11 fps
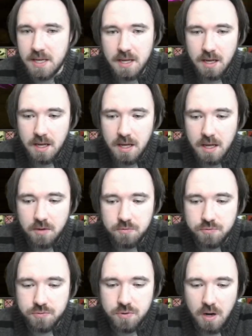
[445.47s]

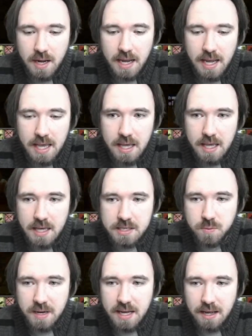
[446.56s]
Right, here is
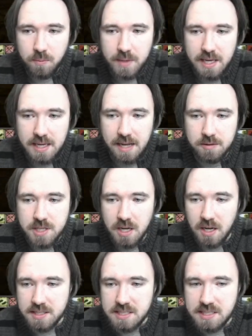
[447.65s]
where we encounter
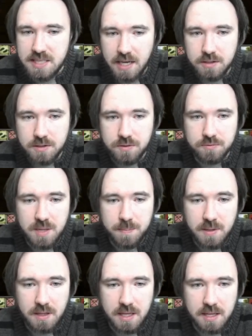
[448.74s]
our second
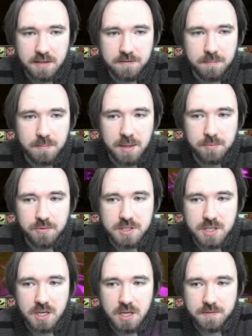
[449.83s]
Reaper, if memory
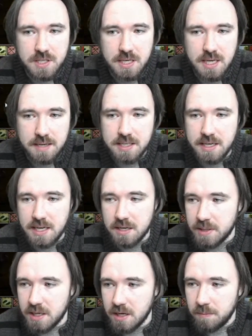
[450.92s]
serves. Yes, here
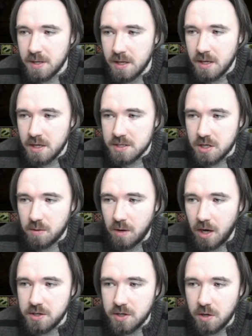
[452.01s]
we go. So
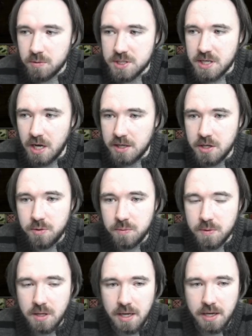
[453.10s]
I noticed,
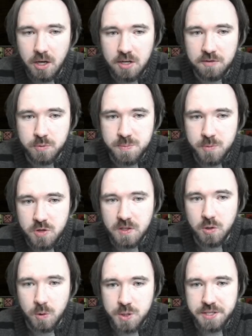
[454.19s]
I kind of was moving
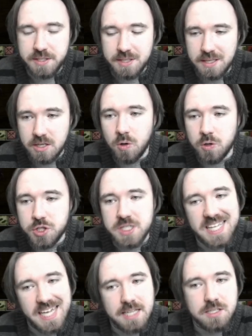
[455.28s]

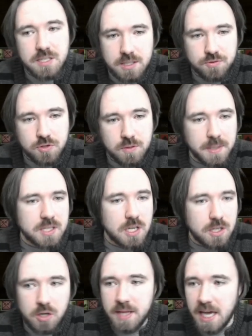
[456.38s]
cautiously into this room because I
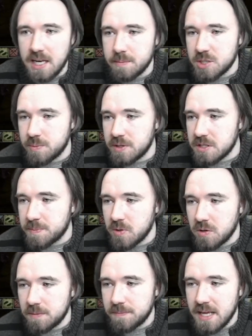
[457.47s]
knew the enemies were going to
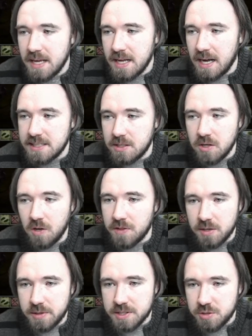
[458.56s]
spawn. I did not
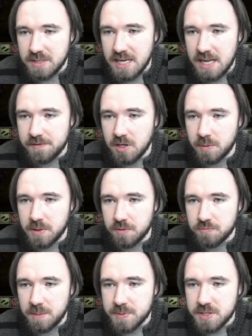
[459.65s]
know, because you never know when the
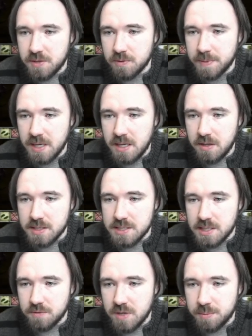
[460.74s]
Reaper's going to appear. You can see
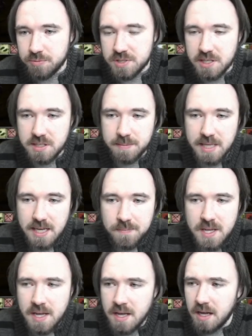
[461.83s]
the Reaper has turned up there.
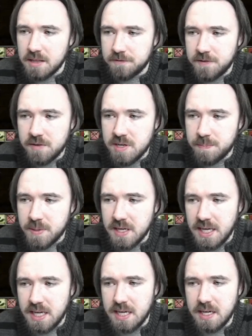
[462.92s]
The Fear Reaper
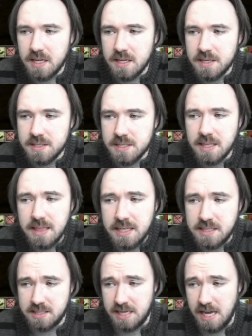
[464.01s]
is the
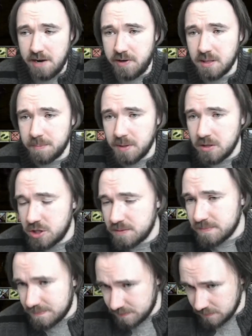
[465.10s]
least scary of the bunch.
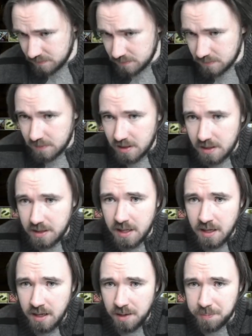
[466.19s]

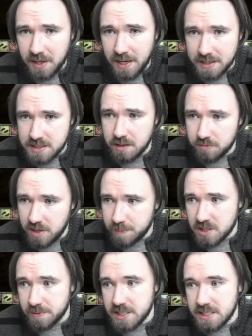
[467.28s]
But it's still a Reaper,
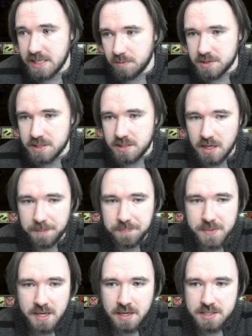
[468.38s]
so it still wants to die.
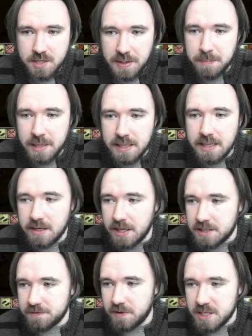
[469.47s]
So immediately I
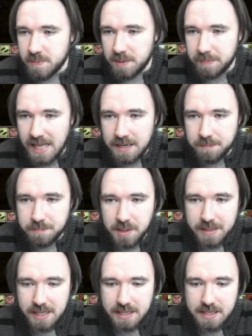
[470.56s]
devise my plan. My
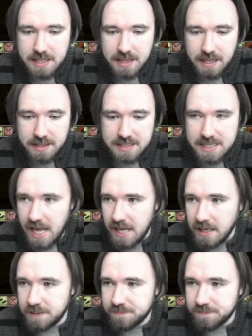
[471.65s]
plan is that the tank